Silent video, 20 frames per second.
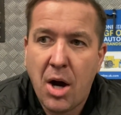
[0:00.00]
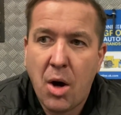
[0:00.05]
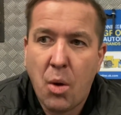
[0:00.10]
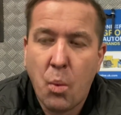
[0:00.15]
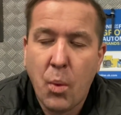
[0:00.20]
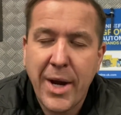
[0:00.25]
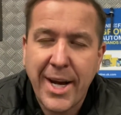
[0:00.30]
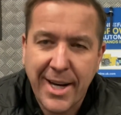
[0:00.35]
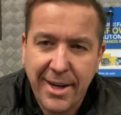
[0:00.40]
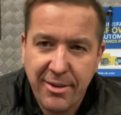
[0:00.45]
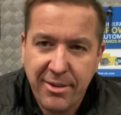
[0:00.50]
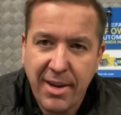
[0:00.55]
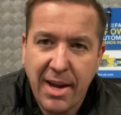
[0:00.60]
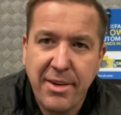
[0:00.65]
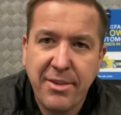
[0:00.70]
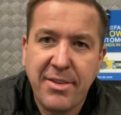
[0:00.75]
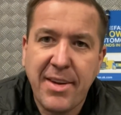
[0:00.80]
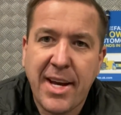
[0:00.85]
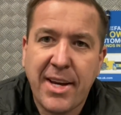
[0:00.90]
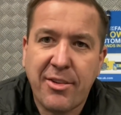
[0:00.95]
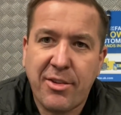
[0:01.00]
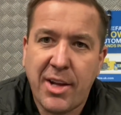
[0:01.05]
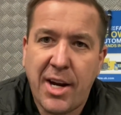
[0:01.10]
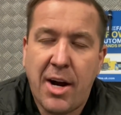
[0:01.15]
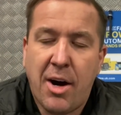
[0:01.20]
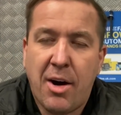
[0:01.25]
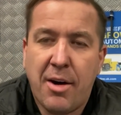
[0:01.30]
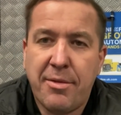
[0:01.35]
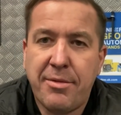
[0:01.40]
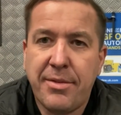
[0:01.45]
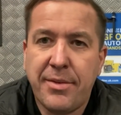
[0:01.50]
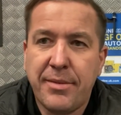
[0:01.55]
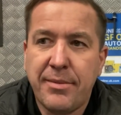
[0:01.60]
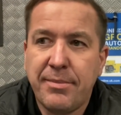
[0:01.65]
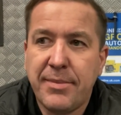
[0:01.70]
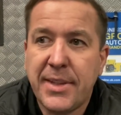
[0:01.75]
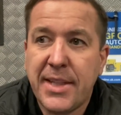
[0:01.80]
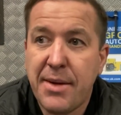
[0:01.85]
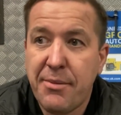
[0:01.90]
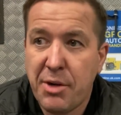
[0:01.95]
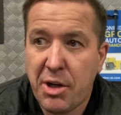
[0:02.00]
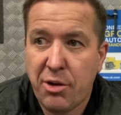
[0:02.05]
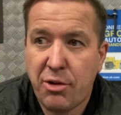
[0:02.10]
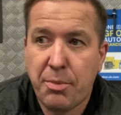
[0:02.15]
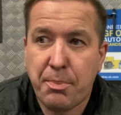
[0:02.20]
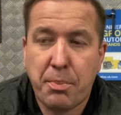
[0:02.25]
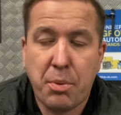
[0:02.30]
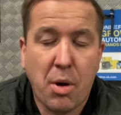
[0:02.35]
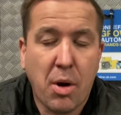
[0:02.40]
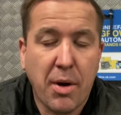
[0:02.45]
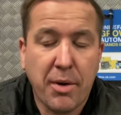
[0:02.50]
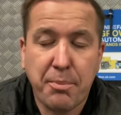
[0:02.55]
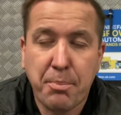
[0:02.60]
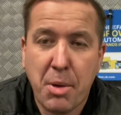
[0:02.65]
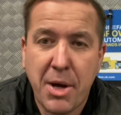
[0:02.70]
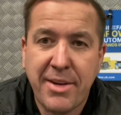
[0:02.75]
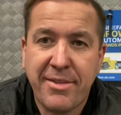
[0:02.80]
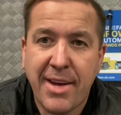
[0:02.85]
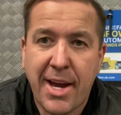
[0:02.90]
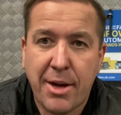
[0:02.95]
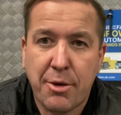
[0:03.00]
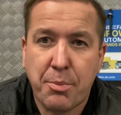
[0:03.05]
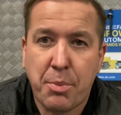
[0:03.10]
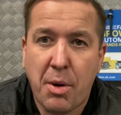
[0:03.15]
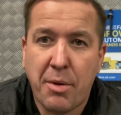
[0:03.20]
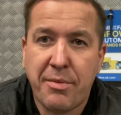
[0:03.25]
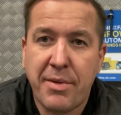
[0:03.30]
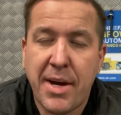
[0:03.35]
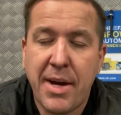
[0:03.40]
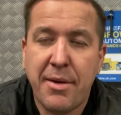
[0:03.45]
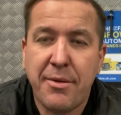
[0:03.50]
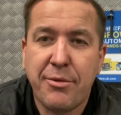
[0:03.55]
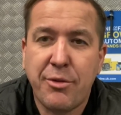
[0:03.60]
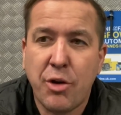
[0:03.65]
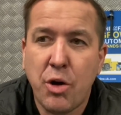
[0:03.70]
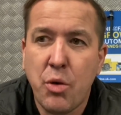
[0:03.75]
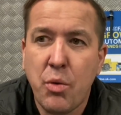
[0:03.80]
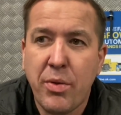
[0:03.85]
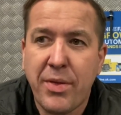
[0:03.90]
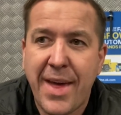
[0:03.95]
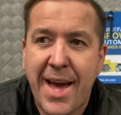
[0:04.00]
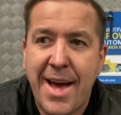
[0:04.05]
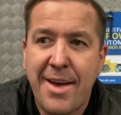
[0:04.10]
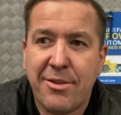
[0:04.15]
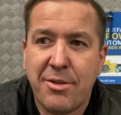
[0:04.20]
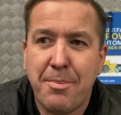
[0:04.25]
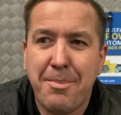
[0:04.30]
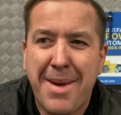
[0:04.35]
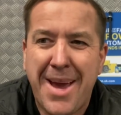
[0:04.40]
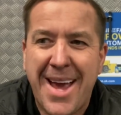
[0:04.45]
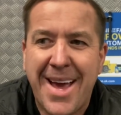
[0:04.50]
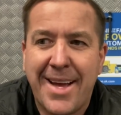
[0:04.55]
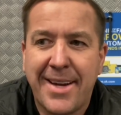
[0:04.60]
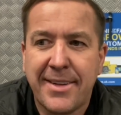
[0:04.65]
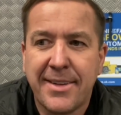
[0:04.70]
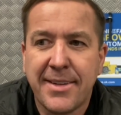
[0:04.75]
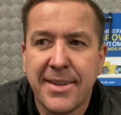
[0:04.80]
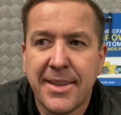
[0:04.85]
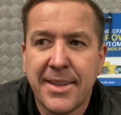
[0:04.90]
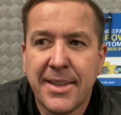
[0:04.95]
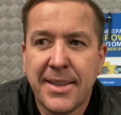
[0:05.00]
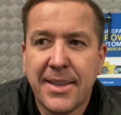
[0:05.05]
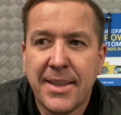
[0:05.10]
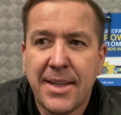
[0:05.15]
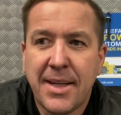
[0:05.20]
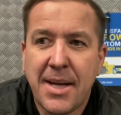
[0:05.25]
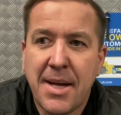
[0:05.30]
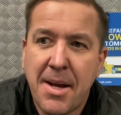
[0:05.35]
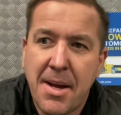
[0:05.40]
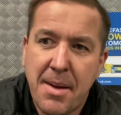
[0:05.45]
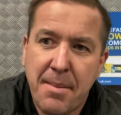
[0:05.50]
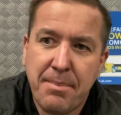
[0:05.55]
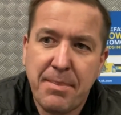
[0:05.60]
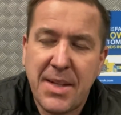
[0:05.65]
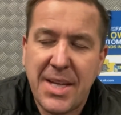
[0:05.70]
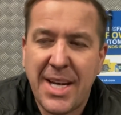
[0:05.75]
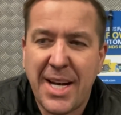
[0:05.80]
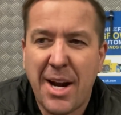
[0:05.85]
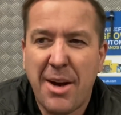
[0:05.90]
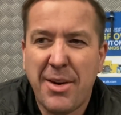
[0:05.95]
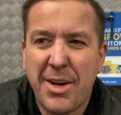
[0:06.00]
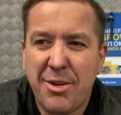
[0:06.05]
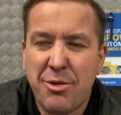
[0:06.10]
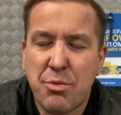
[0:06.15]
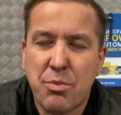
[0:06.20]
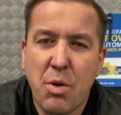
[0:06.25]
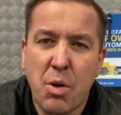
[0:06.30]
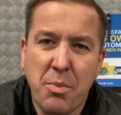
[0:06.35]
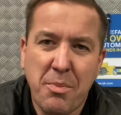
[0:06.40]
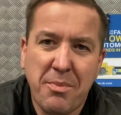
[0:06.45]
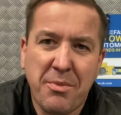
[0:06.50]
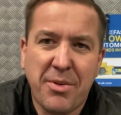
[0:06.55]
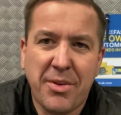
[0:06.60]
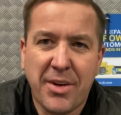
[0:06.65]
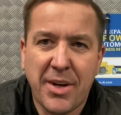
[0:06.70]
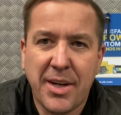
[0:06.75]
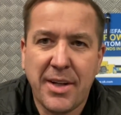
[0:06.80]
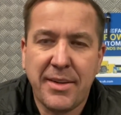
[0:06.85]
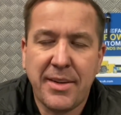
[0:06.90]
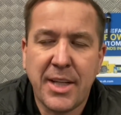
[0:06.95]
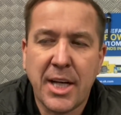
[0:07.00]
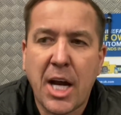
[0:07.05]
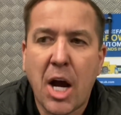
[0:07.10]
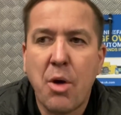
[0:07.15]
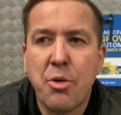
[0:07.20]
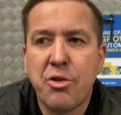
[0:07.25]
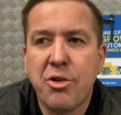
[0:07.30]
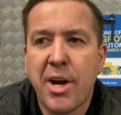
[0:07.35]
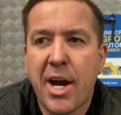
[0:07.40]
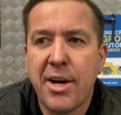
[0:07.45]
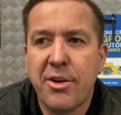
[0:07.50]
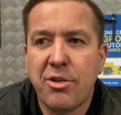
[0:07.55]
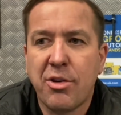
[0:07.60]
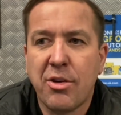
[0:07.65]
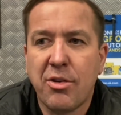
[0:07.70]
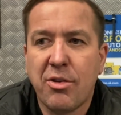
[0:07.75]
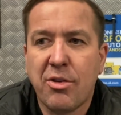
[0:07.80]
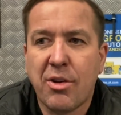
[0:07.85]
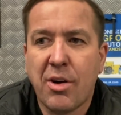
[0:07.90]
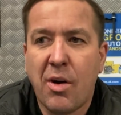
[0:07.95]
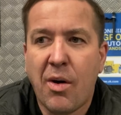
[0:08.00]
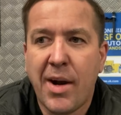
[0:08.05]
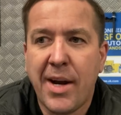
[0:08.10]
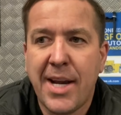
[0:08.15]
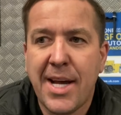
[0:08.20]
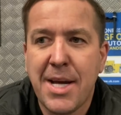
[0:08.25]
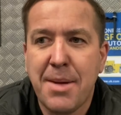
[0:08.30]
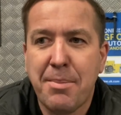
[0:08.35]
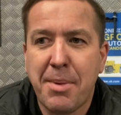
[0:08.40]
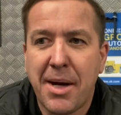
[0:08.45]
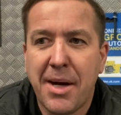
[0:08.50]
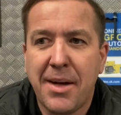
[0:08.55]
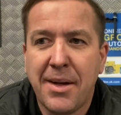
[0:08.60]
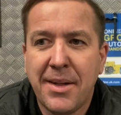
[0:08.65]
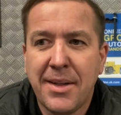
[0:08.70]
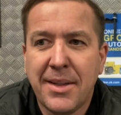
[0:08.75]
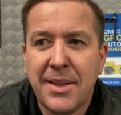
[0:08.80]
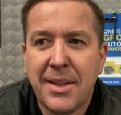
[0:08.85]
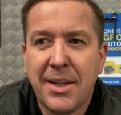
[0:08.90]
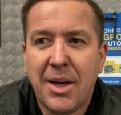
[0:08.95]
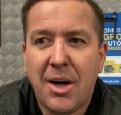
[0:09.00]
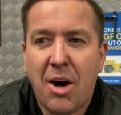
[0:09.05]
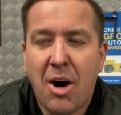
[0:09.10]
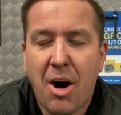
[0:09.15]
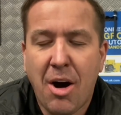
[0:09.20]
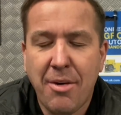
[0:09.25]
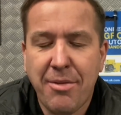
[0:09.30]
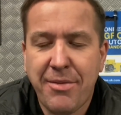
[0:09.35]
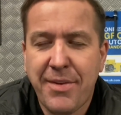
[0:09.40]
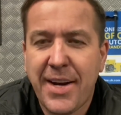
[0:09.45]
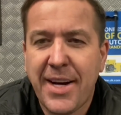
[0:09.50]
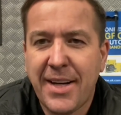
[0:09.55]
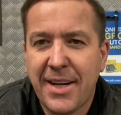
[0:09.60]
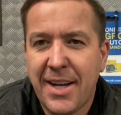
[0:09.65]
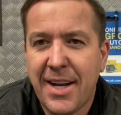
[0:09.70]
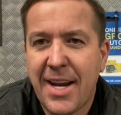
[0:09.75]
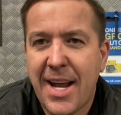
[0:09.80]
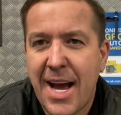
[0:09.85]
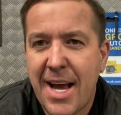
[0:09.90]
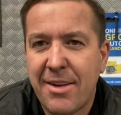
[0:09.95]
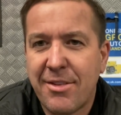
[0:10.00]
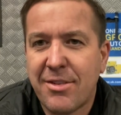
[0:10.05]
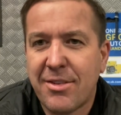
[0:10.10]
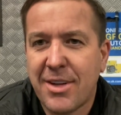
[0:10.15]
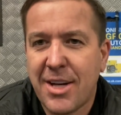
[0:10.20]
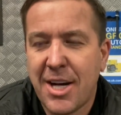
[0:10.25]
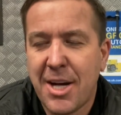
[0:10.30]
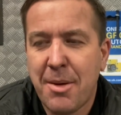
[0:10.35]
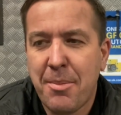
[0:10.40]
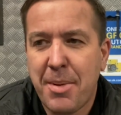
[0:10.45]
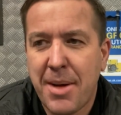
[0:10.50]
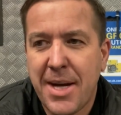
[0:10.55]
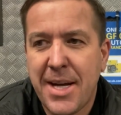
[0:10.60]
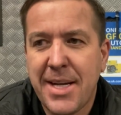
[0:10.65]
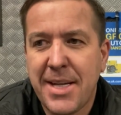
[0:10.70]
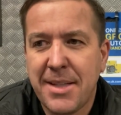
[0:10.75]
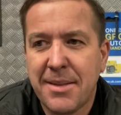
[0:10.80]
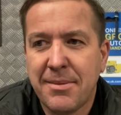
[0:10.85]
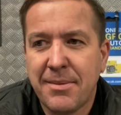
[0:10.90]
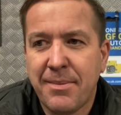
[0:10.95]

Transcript: We're going to say 6.5, giving us pre-tax profit of £2,000. You know, there's room for negotiation slightly, but I think that that's going to be